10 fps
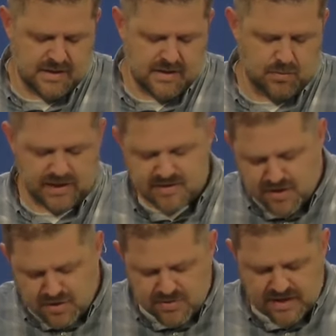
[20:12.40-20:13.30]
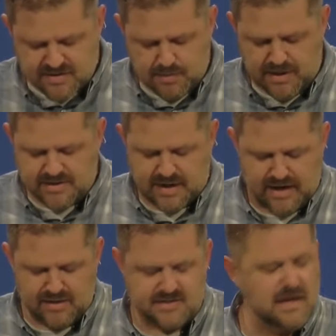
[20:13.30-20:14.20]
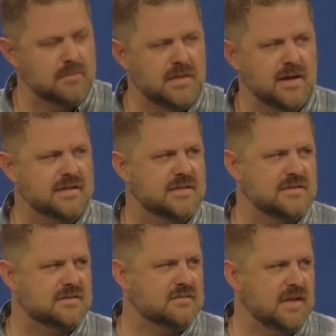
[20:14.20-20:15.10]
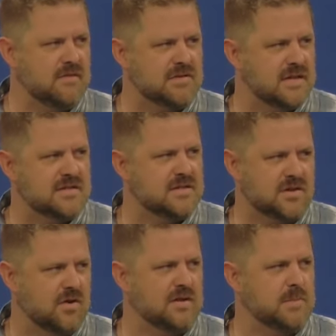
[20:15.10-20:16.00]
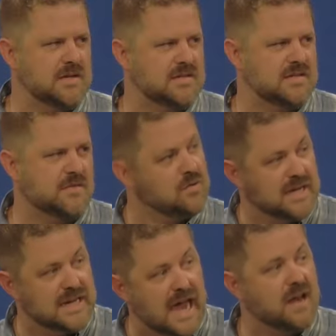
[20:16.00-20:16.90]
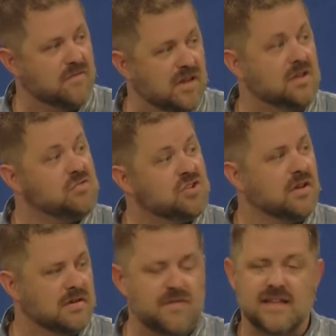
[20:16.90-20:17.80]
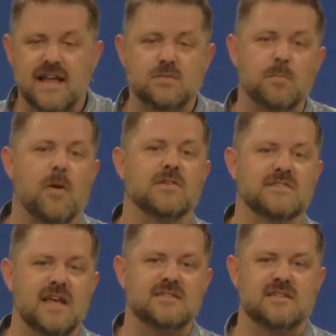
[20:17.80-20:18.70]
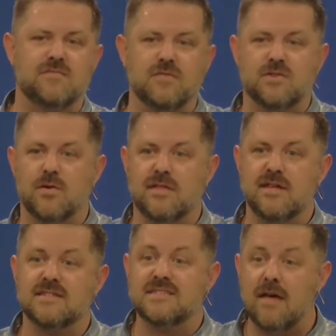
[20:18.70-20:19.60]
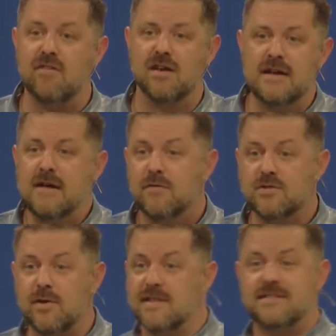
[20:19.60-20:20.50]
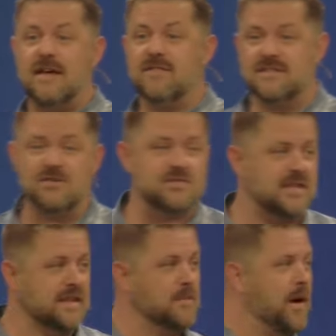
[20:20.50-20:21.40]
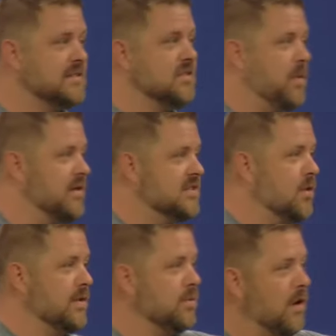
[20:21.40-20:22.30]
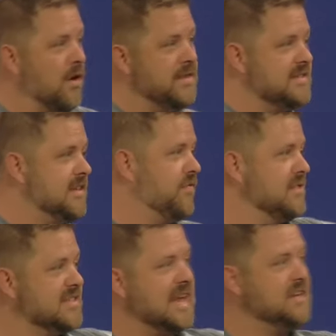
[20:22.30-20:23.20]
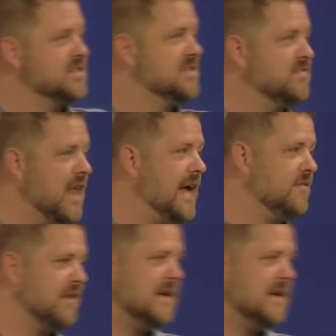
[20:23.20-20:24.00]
Then we get to the New Testament, it's kind of the same thing. It says, never says it's good, but it says if you can get out of it, you should. In fact, that's what Paul says in 1 Corinthians 7. 1 Corinthians 7 is interesting. The Apostle Paul's going through all these different stages of life.